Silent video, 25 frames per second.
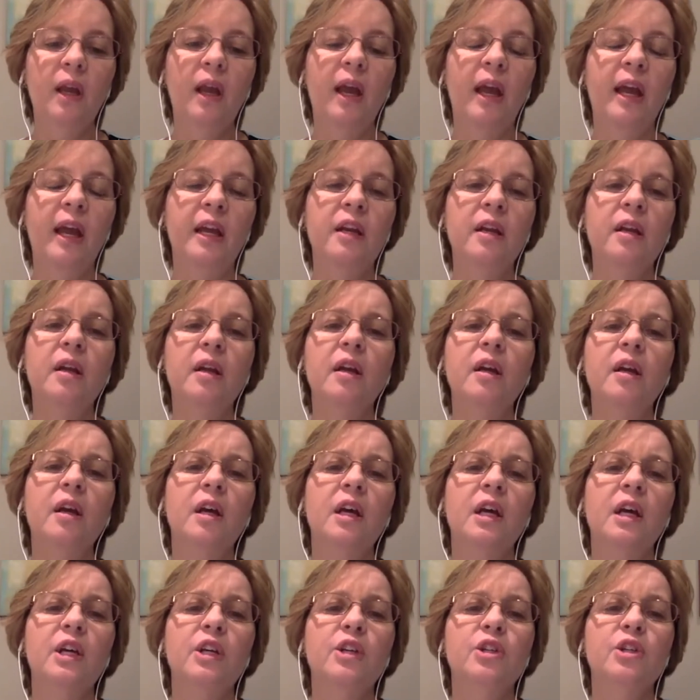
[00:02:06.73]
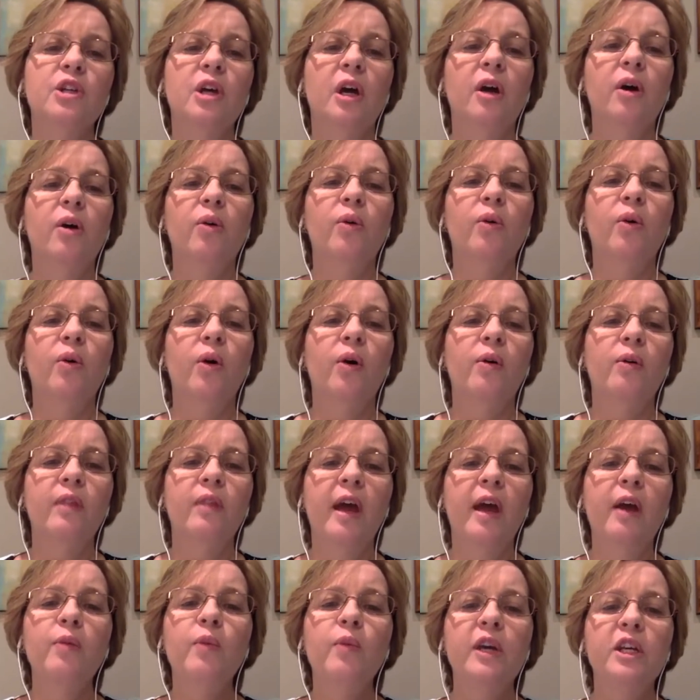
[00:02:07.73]
And so
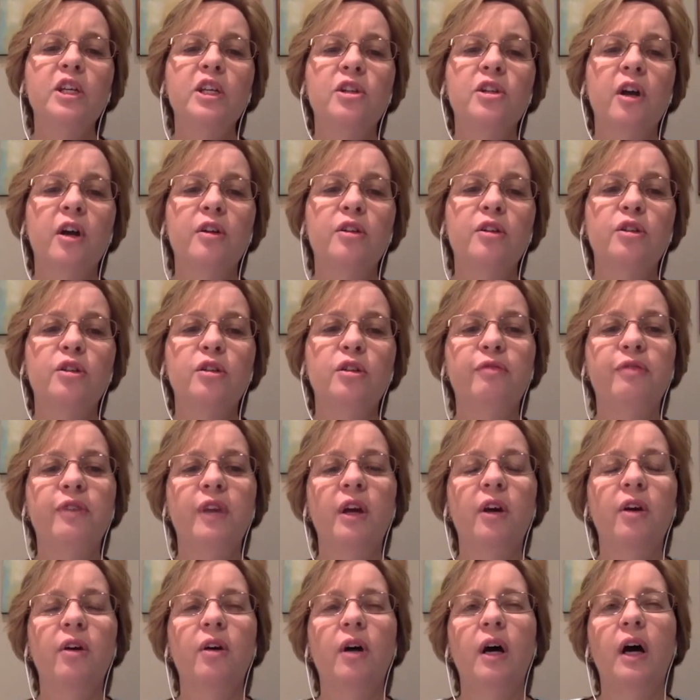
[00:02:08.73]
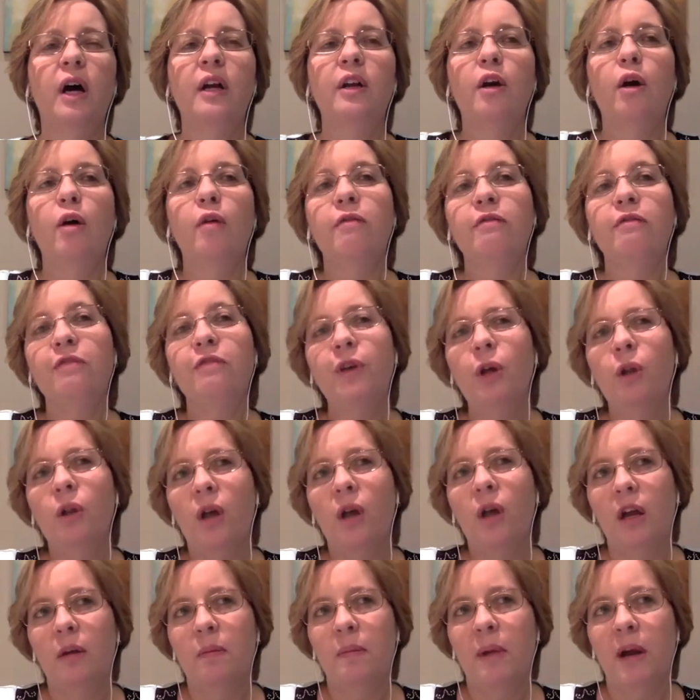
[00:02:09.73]
then we start to feel, I don't feel
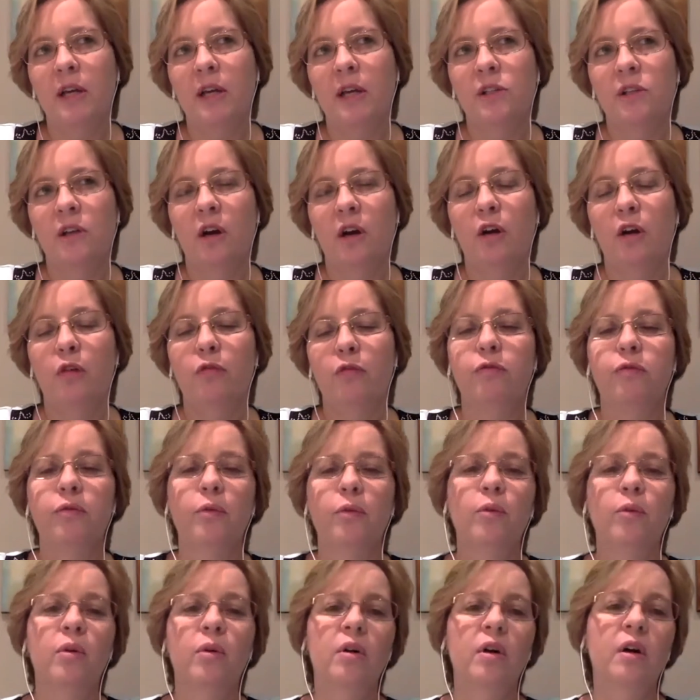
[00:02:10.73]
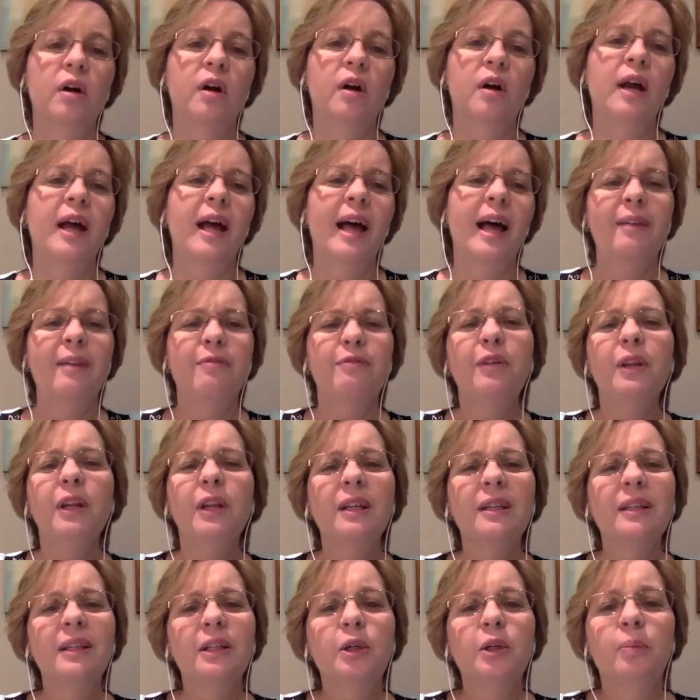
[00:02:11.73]
like myself, or I feel
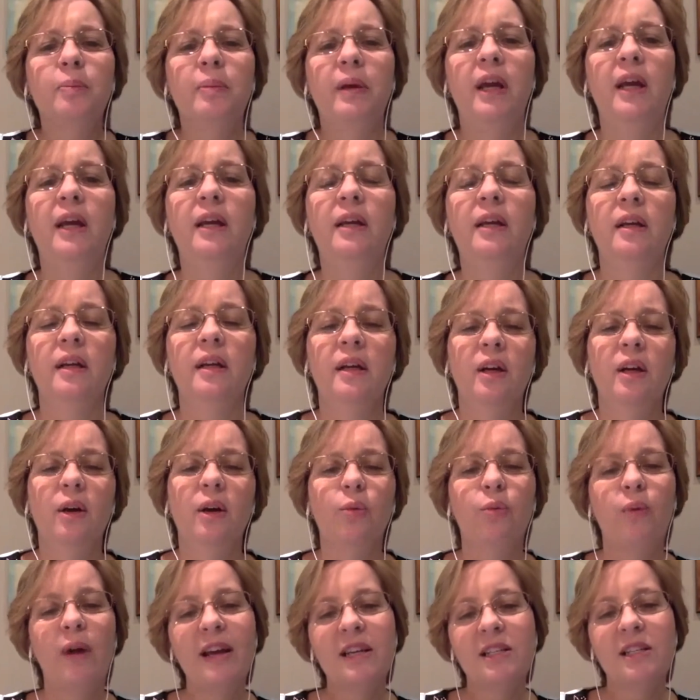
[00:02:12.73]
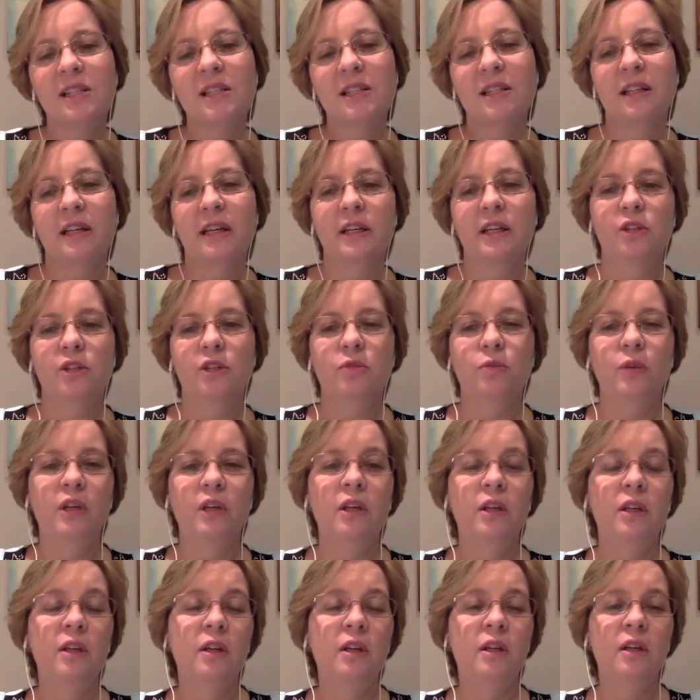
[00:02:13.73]
a little bit restless.
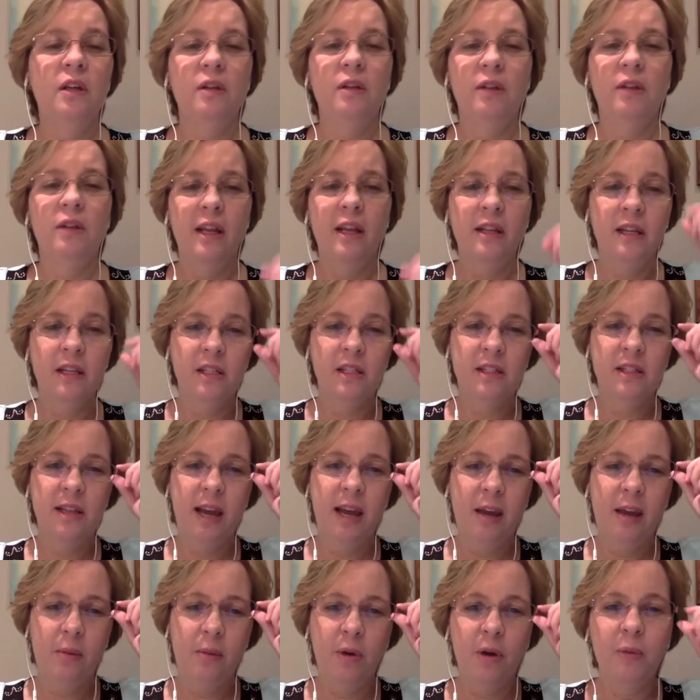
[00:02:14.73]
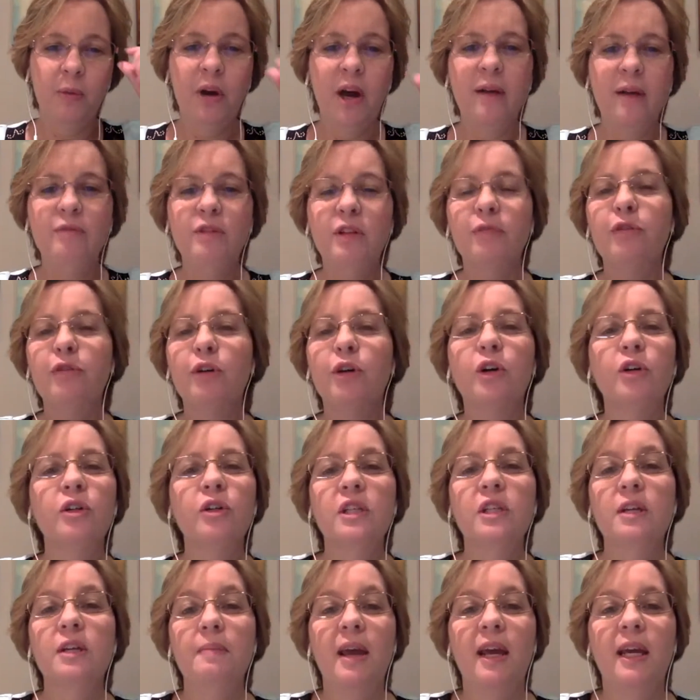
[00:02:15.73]
In this state, we will have
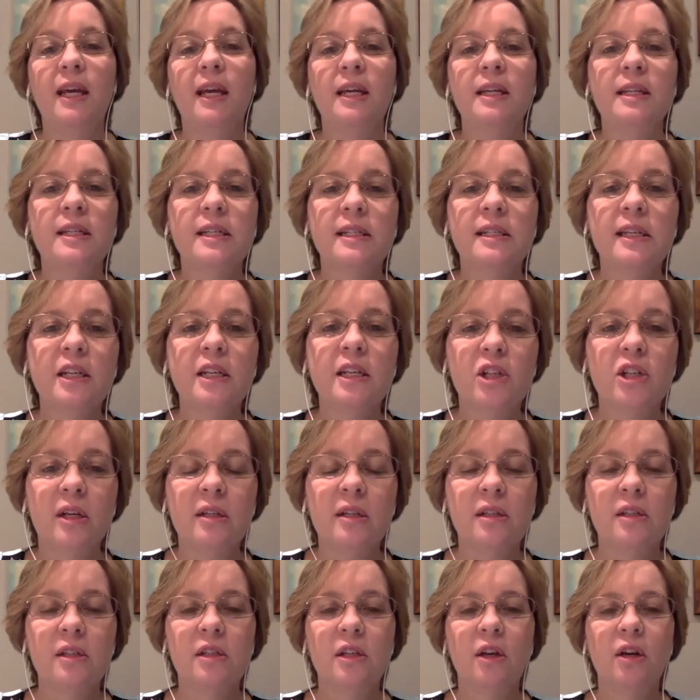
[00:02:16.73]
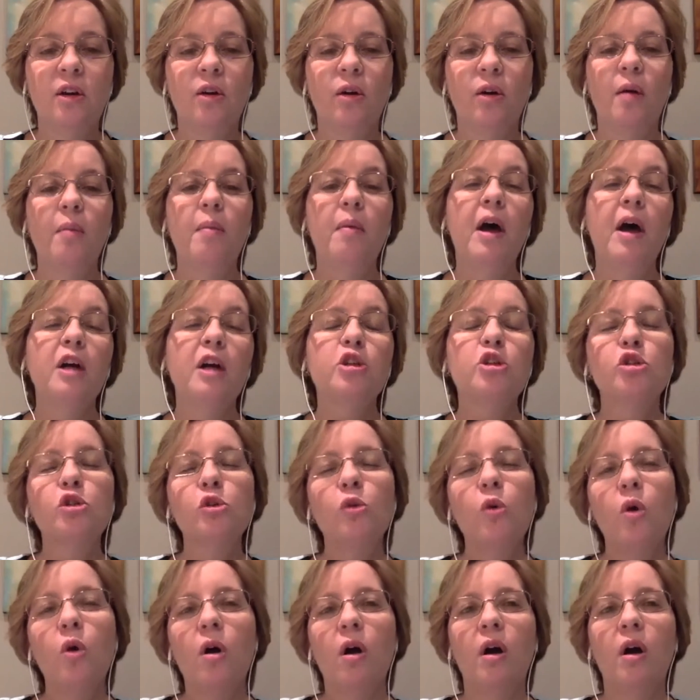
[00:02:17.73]
difficulty making decisions. I'm not
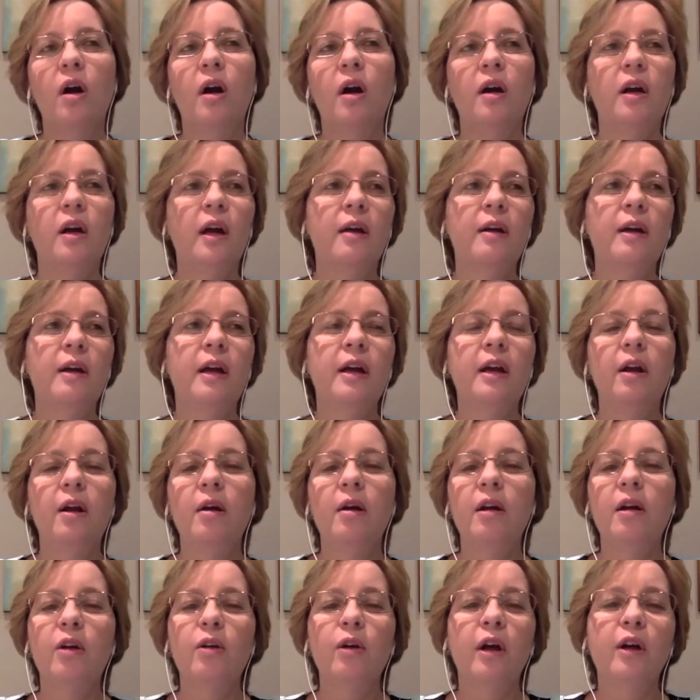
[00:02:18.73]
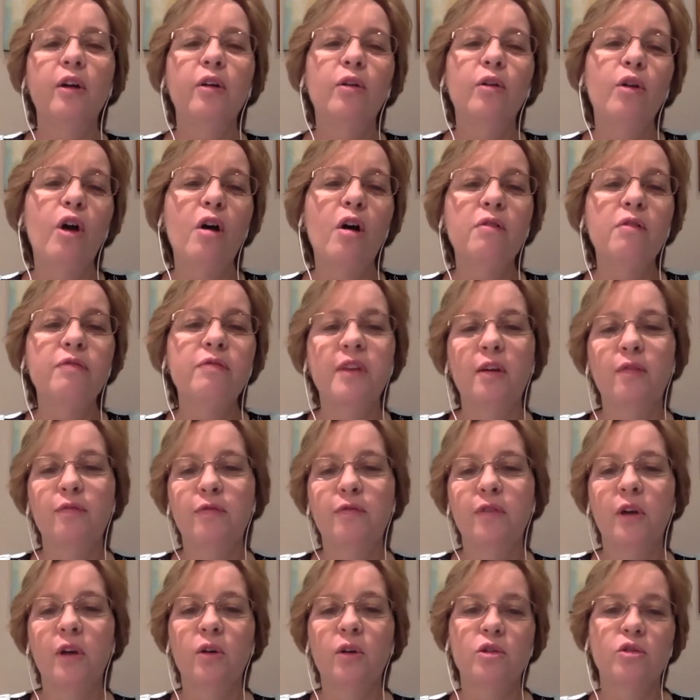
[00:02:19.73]
sure, I don't know if it
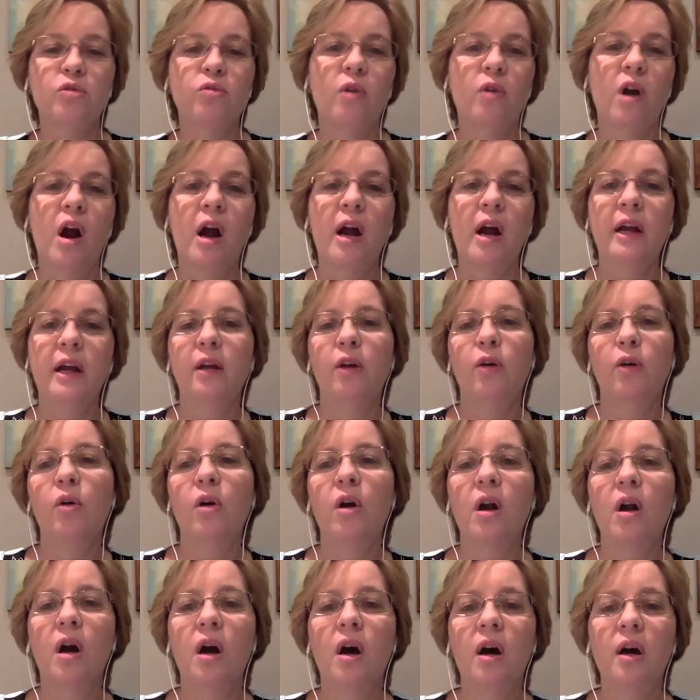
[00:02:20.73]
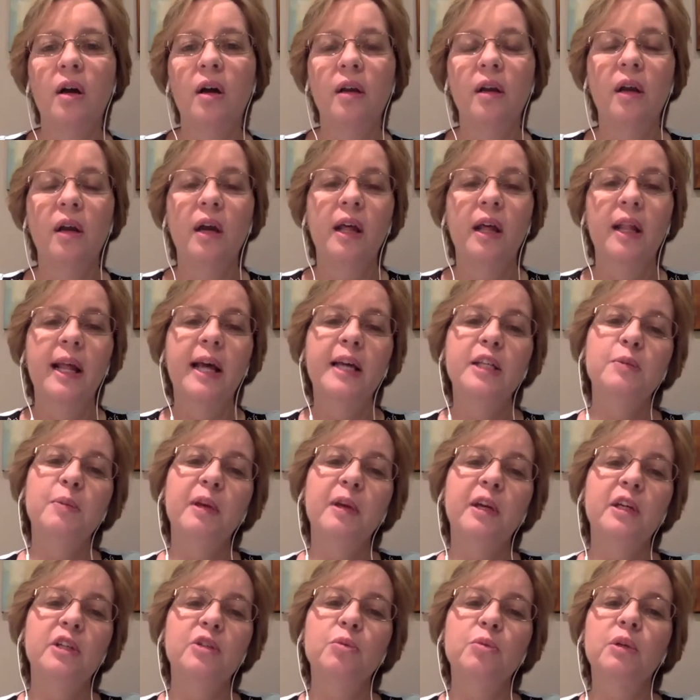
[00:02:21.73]
feels right or not. That's
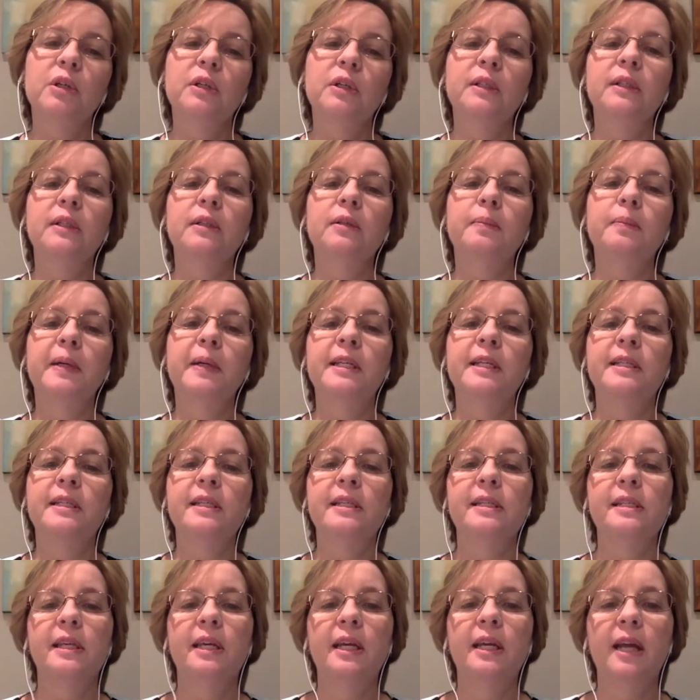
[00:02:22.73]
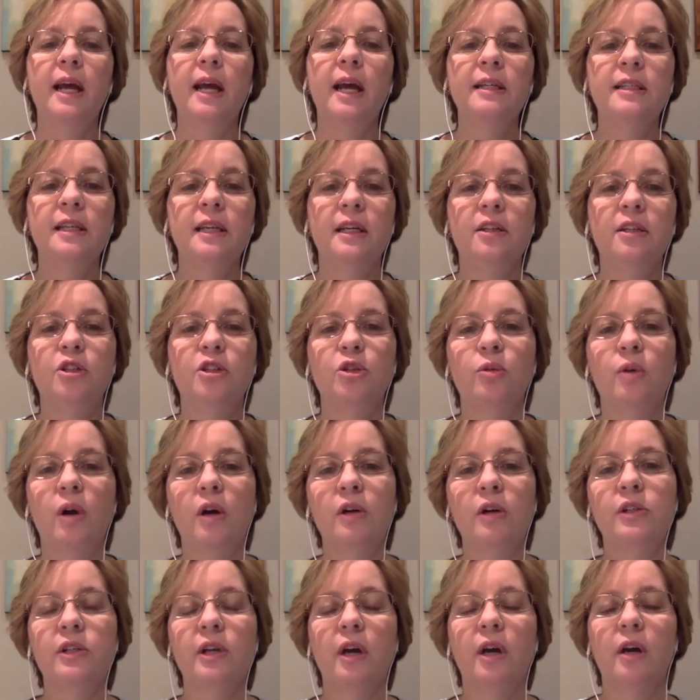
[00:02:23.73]
because we're a little bit disconnected to
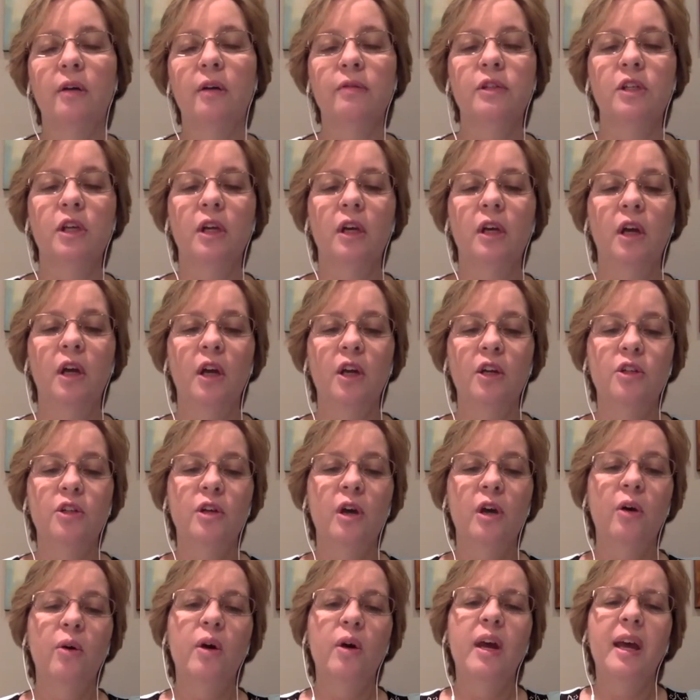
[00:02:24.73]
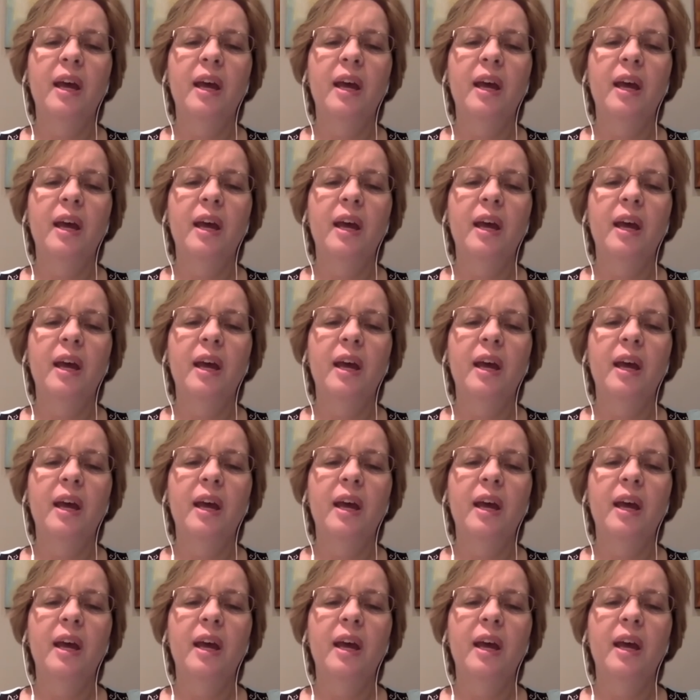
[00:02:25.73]
ourselves. So,